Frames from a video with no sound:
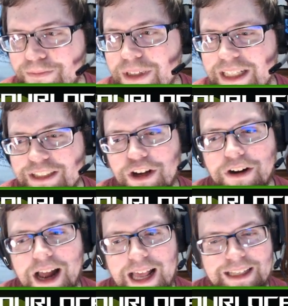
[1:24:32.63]
But he's
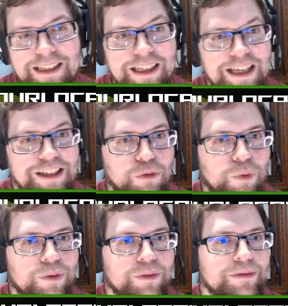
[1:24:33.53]
alright. He's cool.
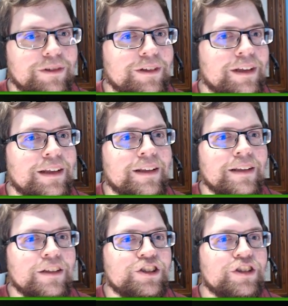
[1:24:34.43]

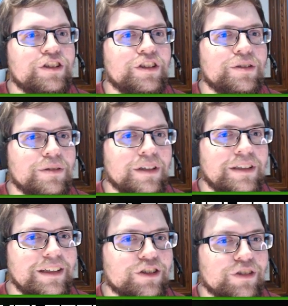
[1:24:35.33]
Should you
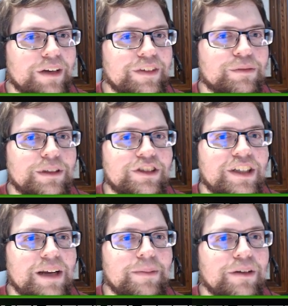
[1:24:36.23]
continue striving to reach
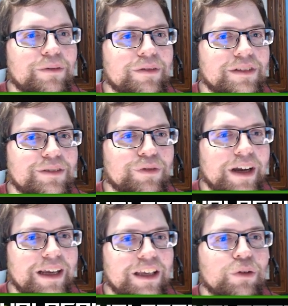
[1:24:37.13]
champion
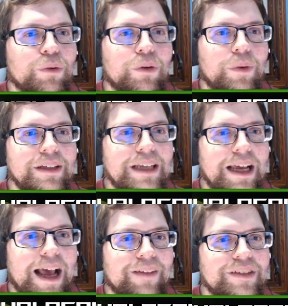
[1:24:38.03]
rank, you will one
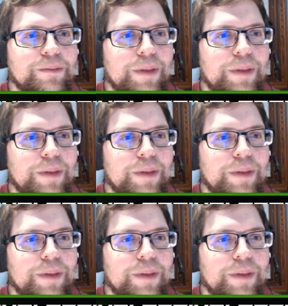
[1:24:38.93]
day have to